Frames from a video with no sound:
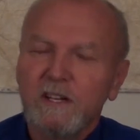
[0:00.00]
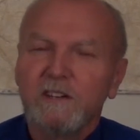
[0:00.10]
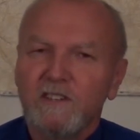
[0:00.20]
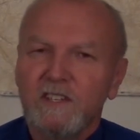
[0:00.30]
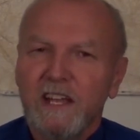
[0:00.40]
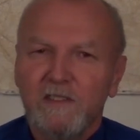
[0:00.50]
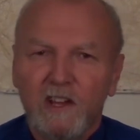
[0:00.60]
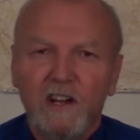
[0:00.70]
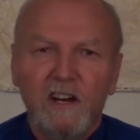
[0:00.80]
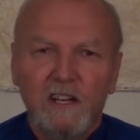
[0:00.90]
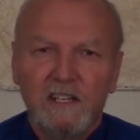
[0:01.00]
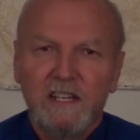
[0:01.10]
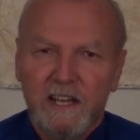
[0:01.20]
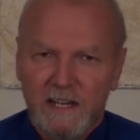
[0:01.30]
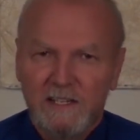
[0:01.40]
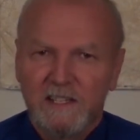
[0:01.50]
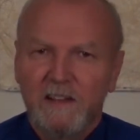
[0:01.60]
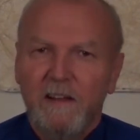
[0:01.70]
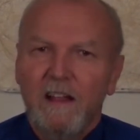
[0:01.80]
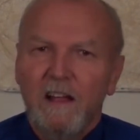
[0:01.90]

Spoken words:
understand the context,